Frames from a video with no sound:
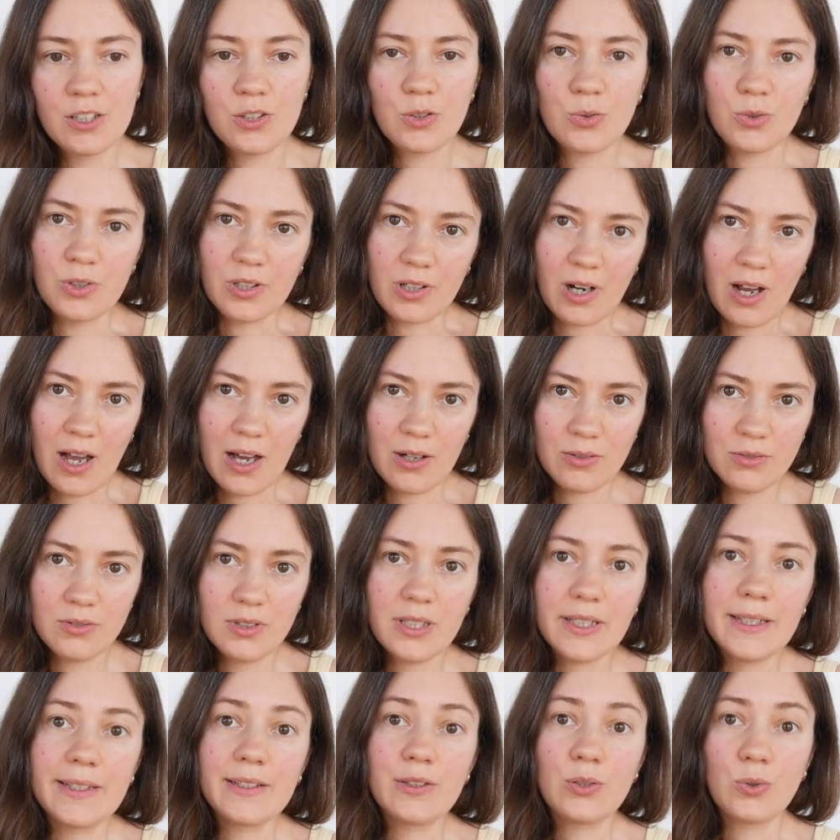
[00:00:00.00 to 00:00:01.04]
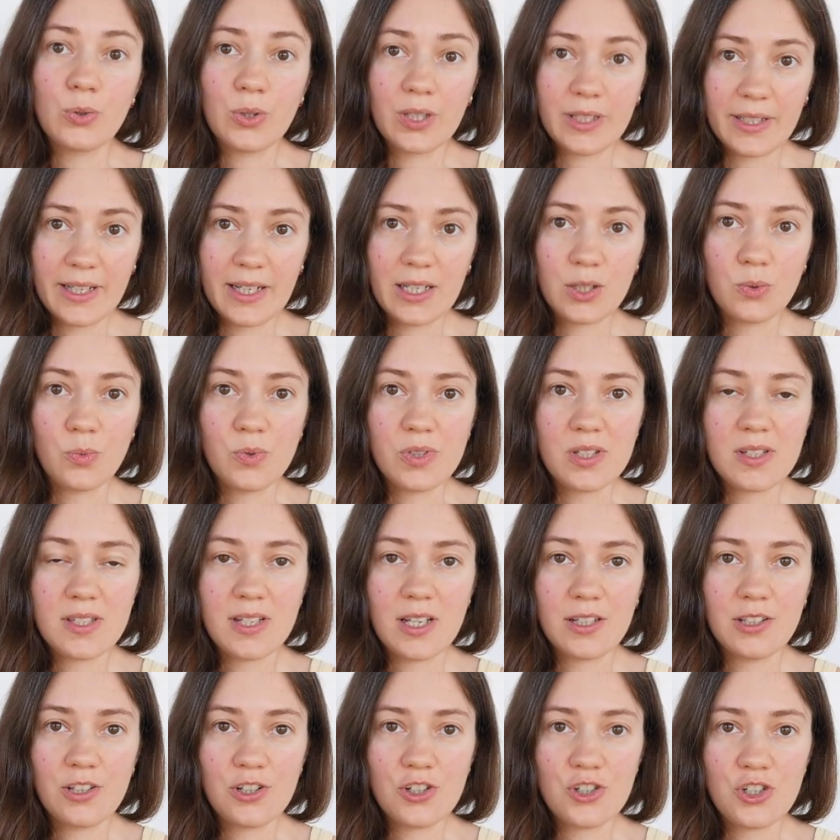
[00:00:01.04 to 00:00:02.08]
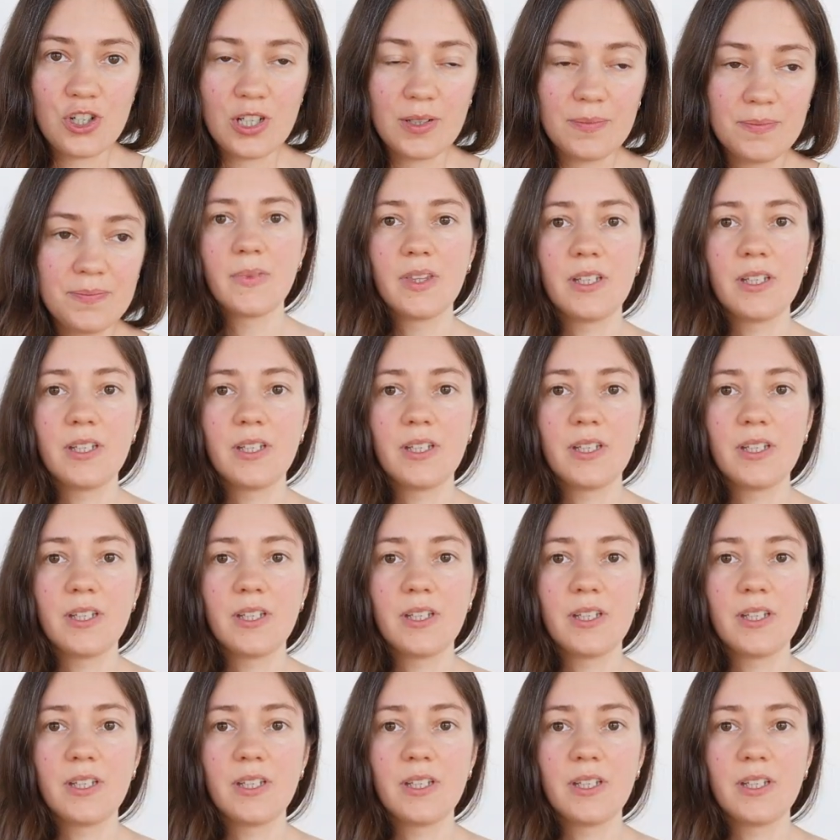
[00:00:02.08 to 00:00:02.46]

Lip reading: to ground and to connect with this energy.